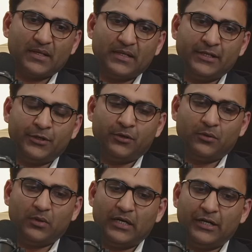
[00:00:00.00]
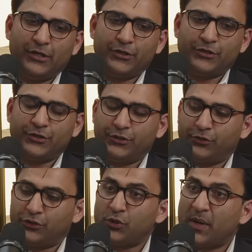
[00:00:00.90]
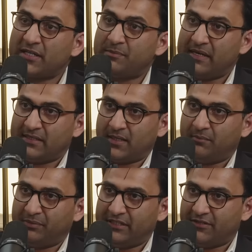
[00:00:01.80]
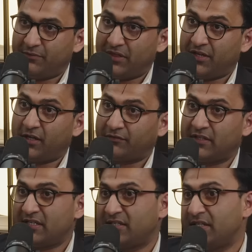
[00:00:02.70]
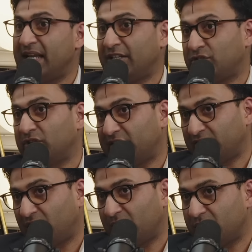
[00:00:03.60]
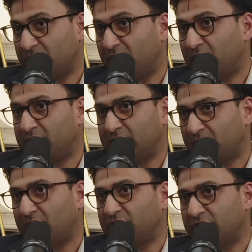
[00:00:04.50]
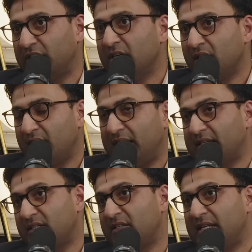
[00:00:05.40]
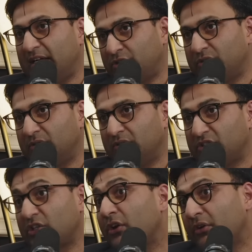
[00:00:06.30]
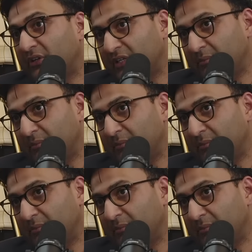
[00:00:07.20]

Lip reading: US-based companies, if we think of this as a national technology or a technology that has a national security